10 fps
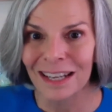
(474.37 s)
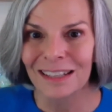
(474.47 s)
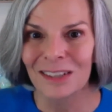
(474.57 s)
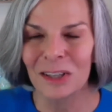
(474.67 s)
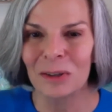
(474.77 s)

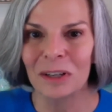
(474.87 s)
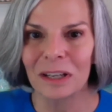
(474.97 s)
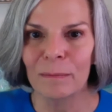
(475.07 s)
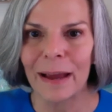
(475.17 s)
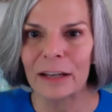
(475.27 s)
So you could
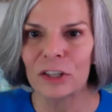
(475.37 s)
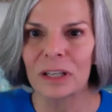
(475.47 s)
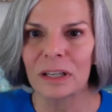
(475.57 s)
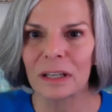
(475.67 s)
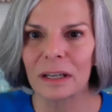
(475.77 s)

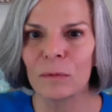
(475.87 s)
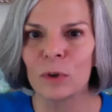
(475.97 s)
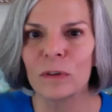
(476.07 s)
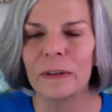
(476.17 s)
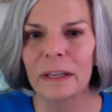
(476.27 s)
imagine
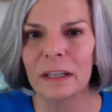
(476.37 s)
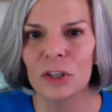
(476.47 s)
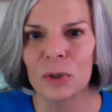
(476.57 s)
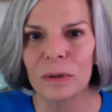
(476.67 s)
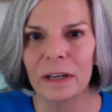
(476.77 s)
moving
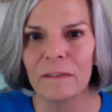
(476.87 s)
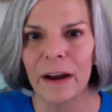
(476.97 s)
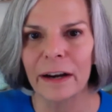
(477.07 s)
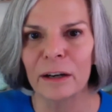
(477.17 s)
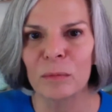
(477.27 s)
into an
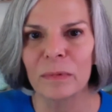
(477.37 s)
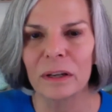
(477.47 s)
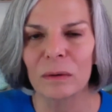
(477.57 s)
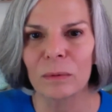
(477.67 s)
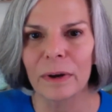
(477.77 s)

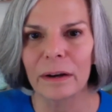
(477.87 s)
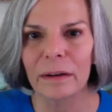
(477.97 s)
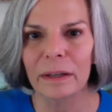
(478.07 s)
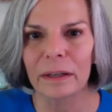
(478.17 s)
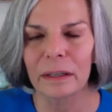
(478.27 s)
environment
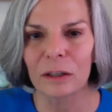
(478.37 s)
where the